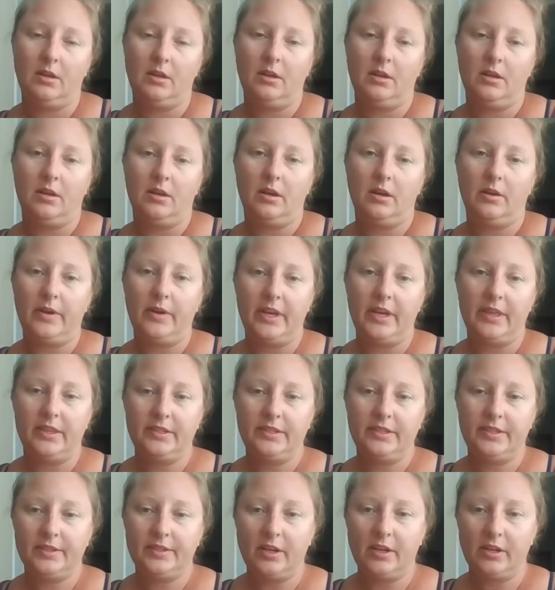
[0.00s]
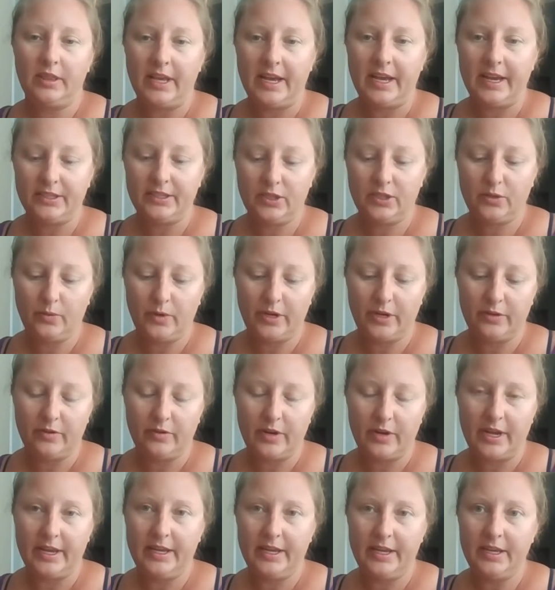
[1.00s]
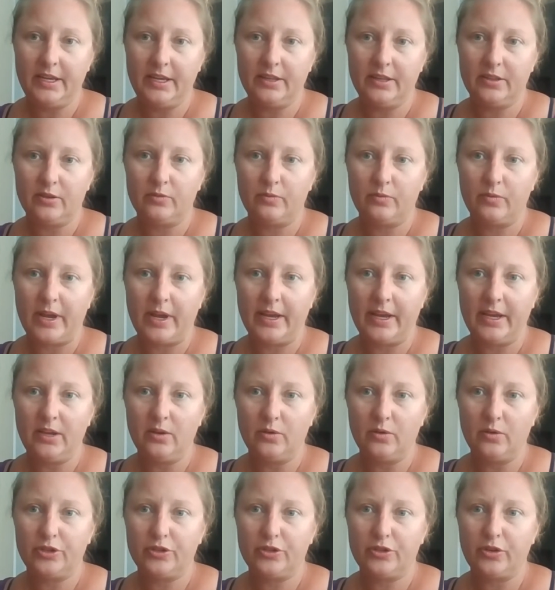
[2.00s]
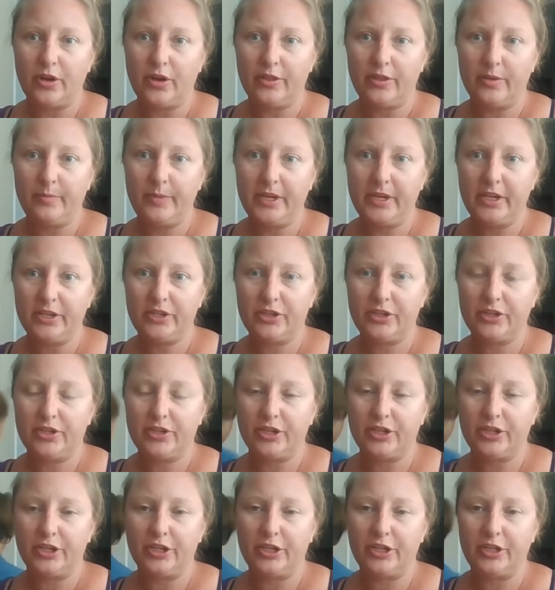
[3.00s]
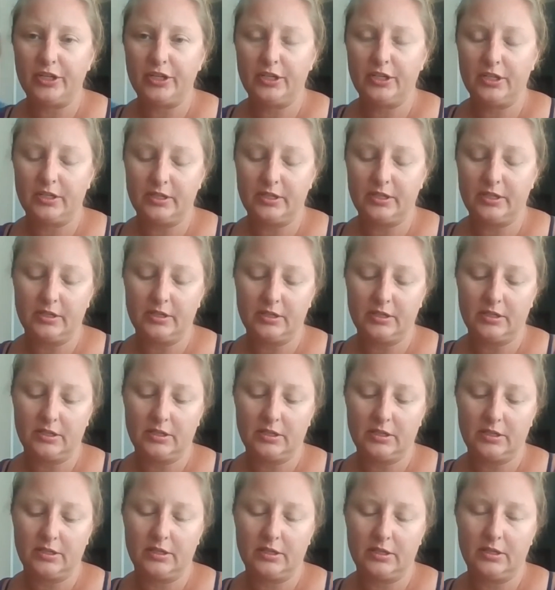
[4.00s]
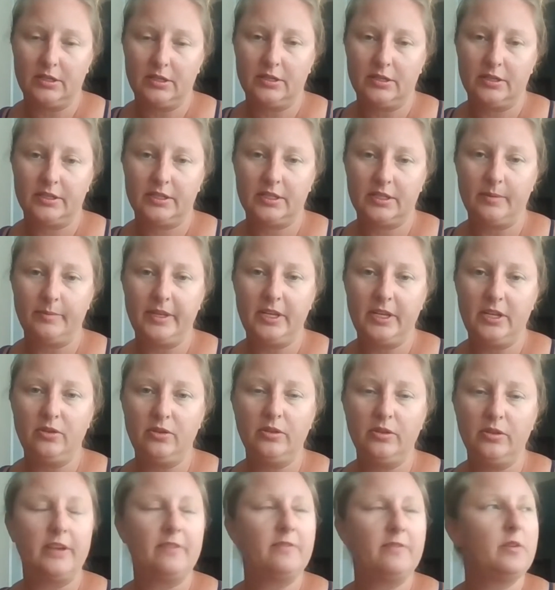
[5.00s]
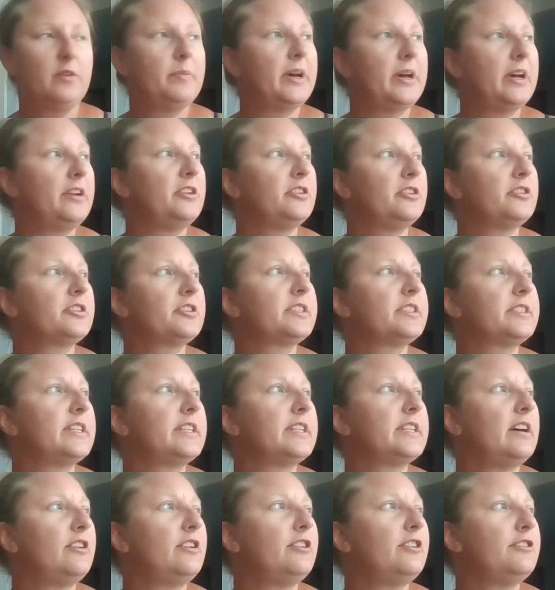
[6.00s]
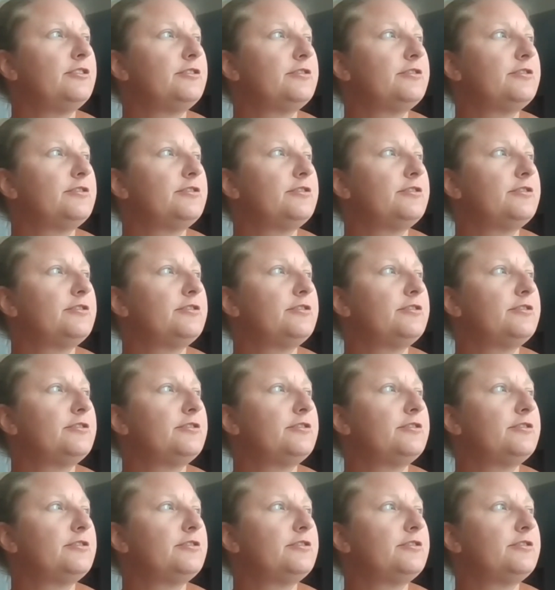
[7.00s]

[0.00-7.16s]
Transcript: All right, this is our last one, right? Either write or draw the picture. Something you love about yourself.